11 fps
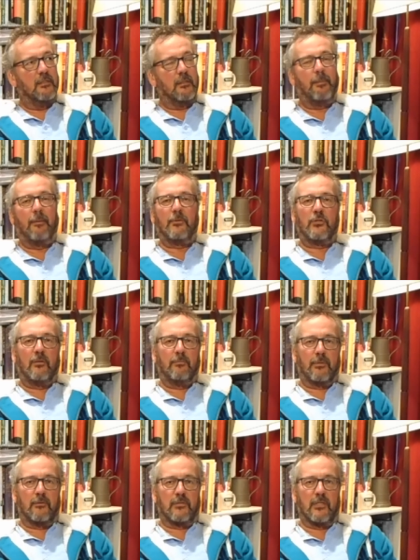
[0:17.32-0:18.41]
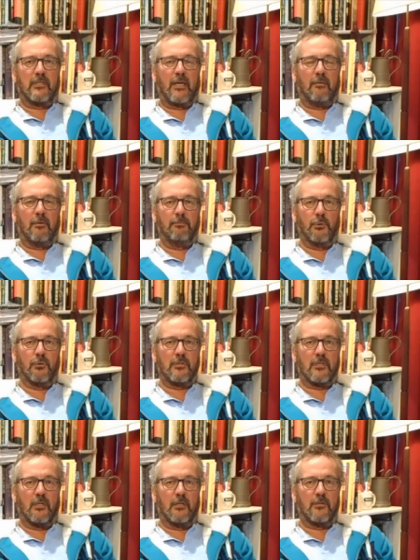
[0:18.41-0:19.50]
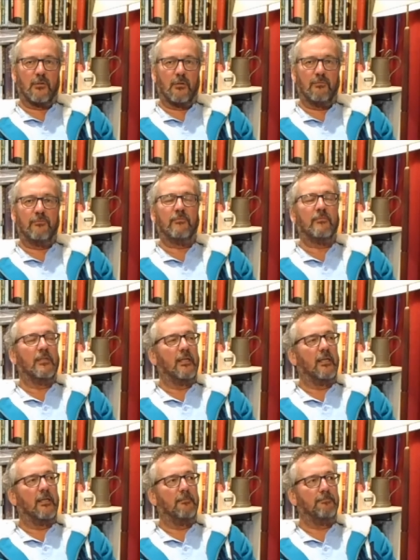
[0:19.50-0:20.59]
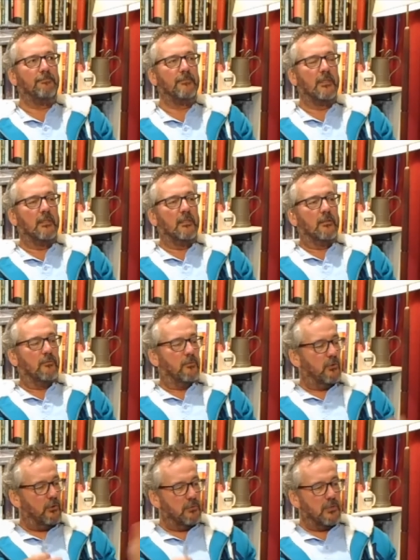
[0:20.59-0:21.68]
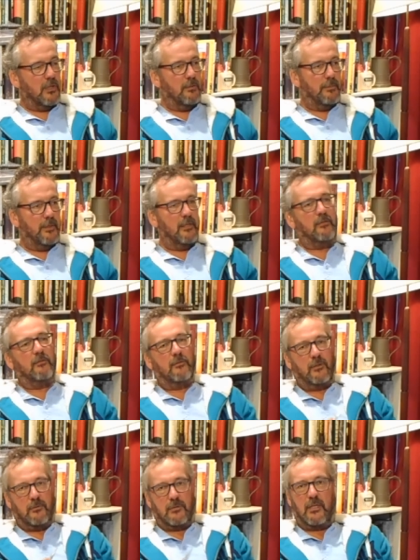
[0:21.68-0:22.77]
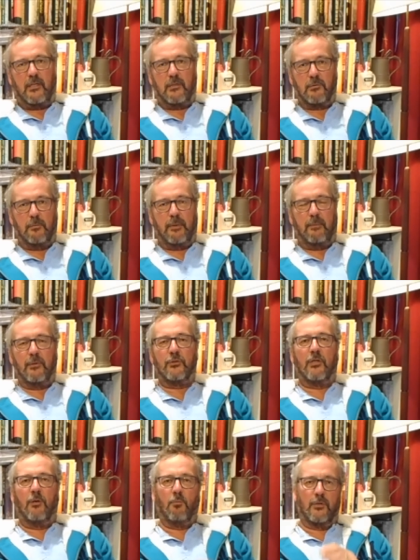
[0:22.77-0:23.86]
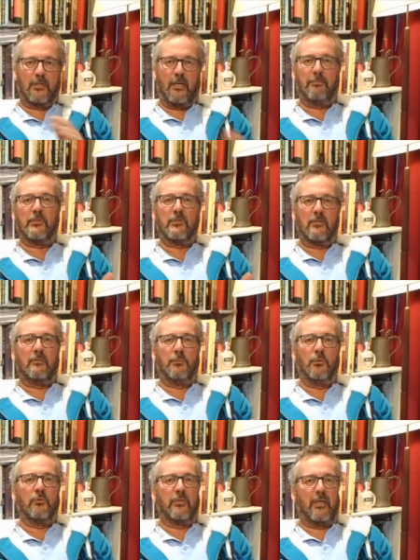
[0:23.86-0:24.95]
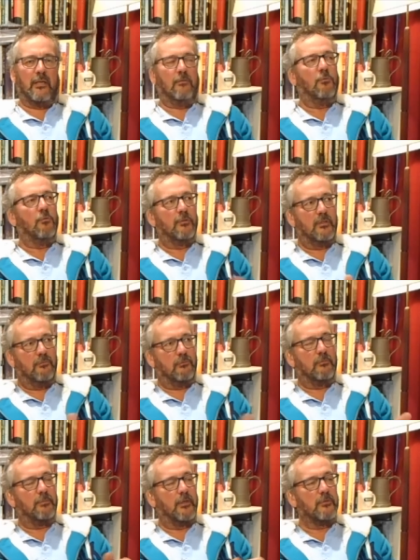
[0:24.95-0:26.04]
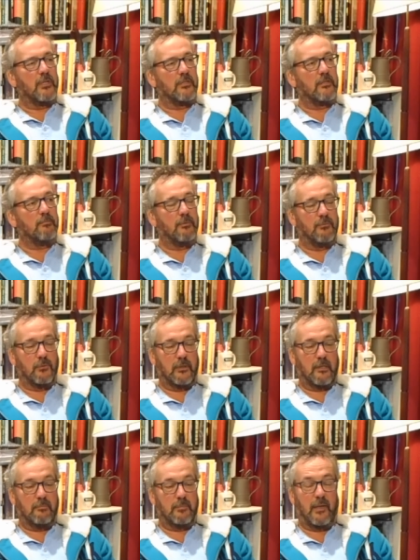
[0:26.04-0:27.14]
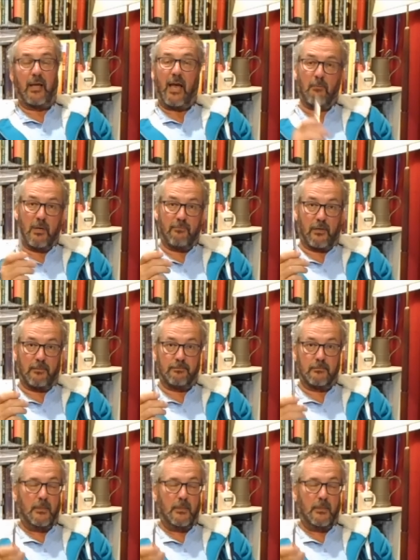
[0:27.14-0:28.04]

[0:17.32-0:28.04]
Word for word: the publishing process, how a book starts off, um, you type it, you take it to a publisher, what happens to the book then, all the different processes before it comes back. However,